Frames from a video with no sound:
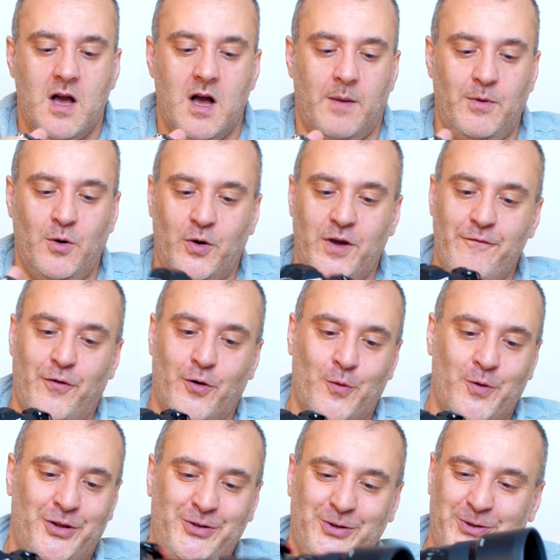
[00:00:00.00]
I'm looking
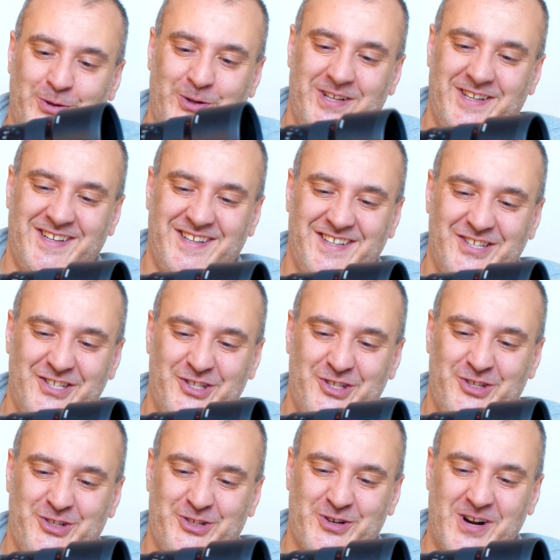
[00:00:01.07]
forward to
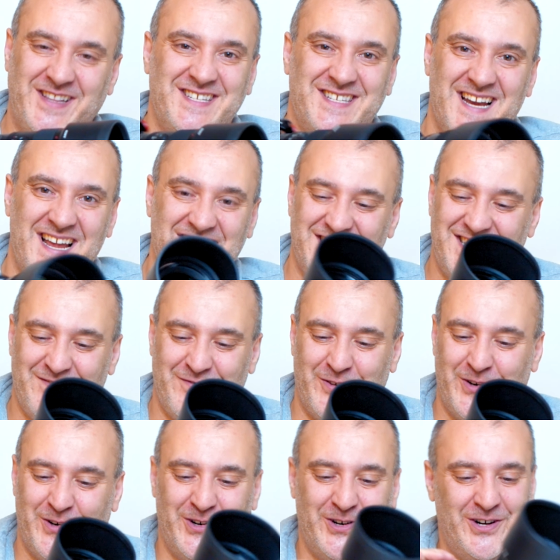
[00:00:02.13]
trying this lens
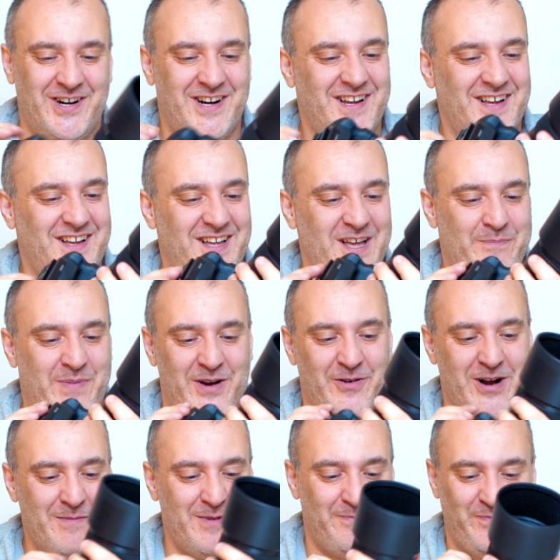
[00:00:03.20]
for a
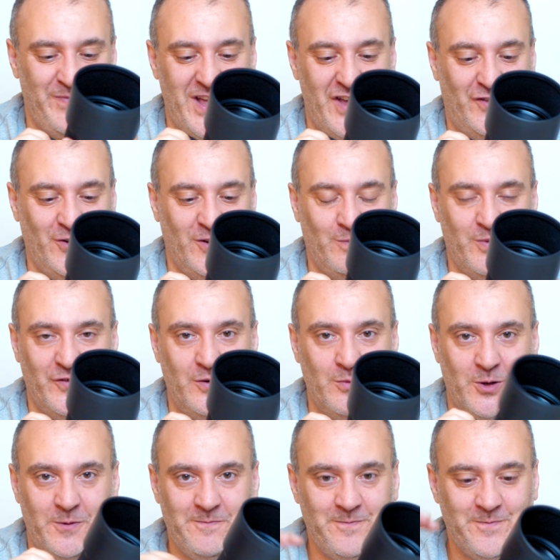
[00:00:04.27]
panorama as soon as
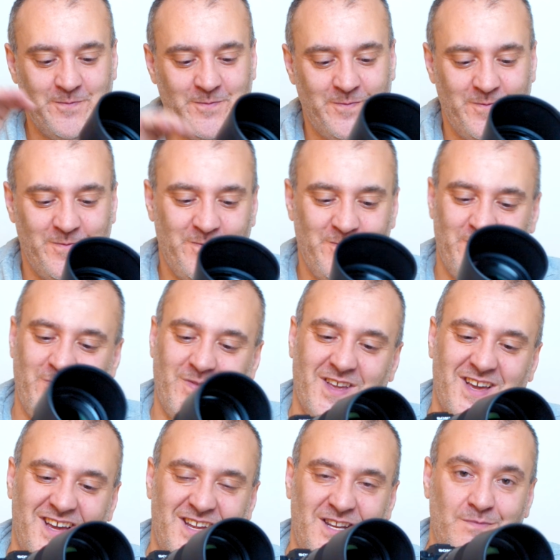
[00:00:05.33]
possible.
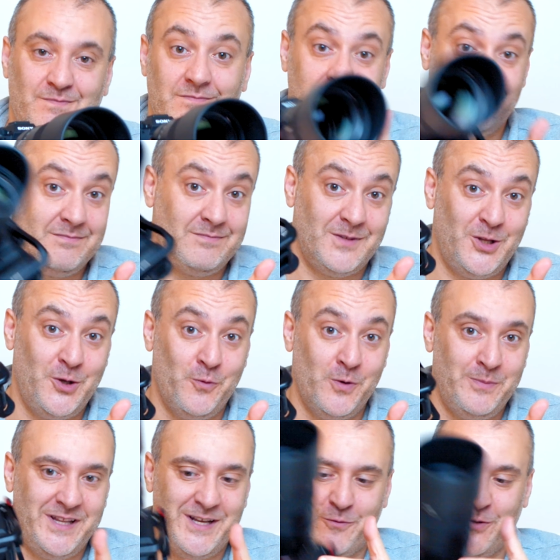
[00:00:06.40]
And you
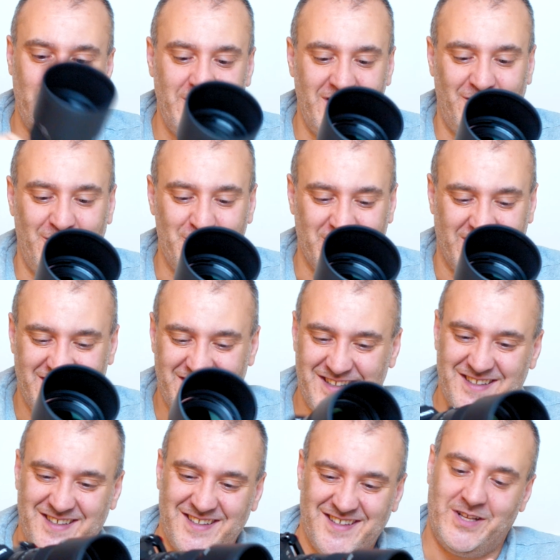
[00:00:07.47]
will be there with me as usual.
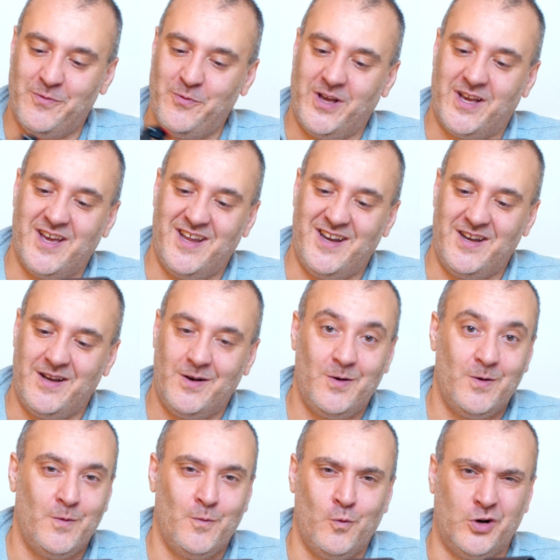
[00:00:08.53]
Then we can
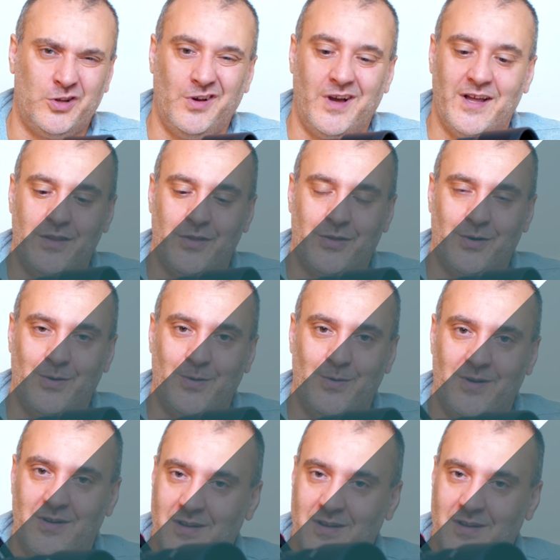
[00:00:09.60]
walk together through